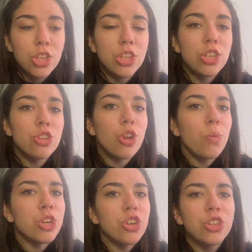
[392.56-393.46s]
You know
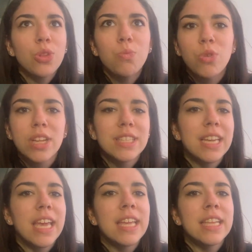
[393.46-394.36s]
when you're in the woods.
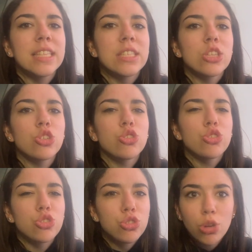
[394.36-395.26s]
Like, it's
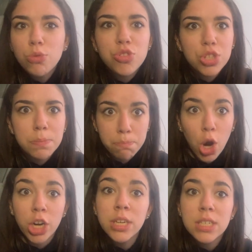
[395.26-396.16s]
so
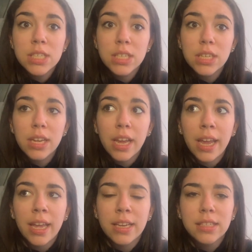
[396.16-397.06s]
smart
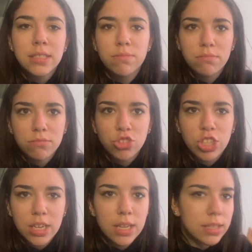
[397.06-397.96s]
and
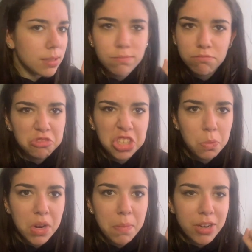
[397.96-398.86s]
genius. Just
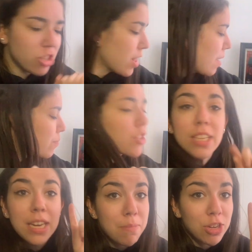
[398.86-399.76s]
wanted to mention that because
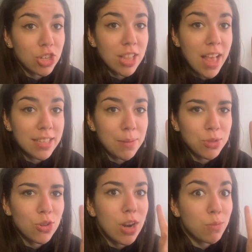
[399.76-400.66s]
I didn't mention it last
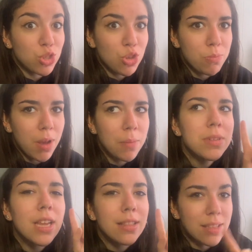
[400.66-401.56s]
episode, and I was so
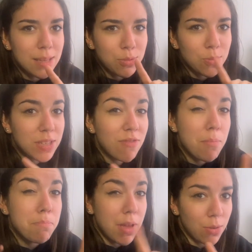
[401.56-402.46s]
bummed, and this episode was
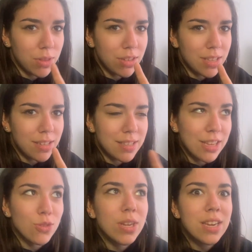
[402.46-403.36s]
even better with their sound design,
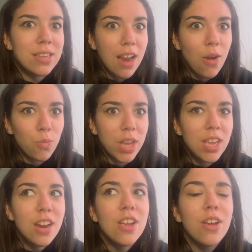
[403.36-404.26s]
so I cannot wait
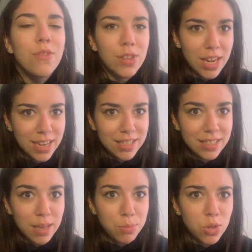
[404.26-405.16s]
for the next 6
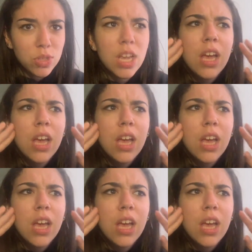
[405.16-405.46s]
episodes.